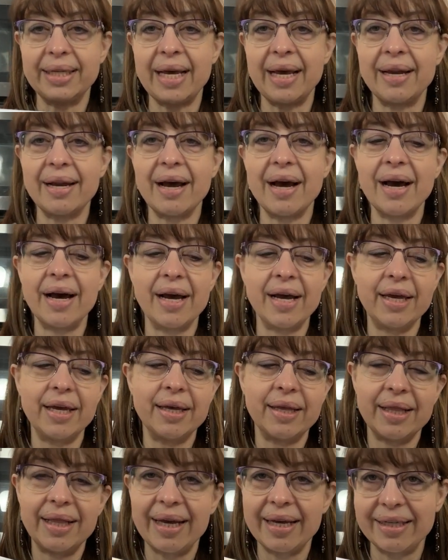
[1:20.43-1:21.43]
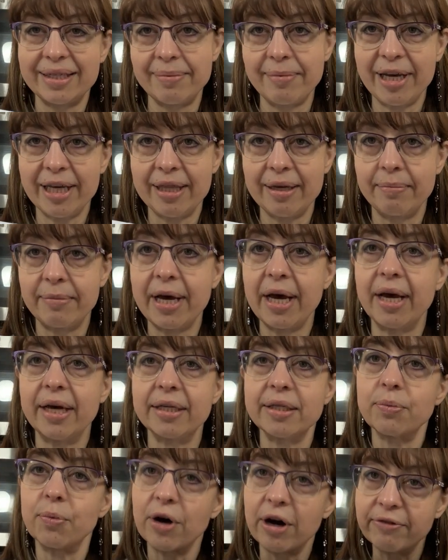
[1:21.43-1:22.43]
and I like to make them
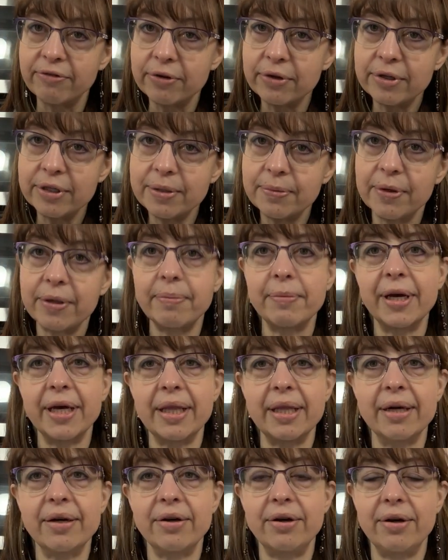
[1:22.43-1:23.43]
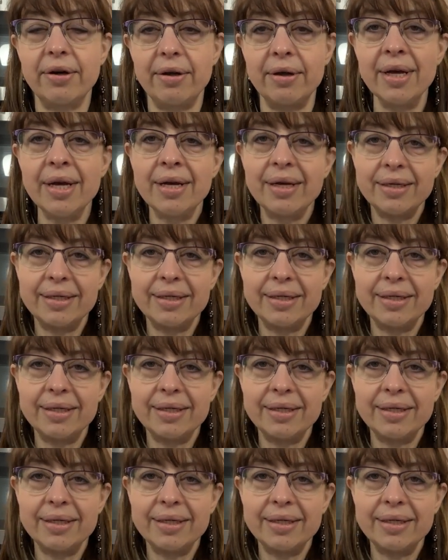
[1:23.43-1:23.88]
as waffles with my little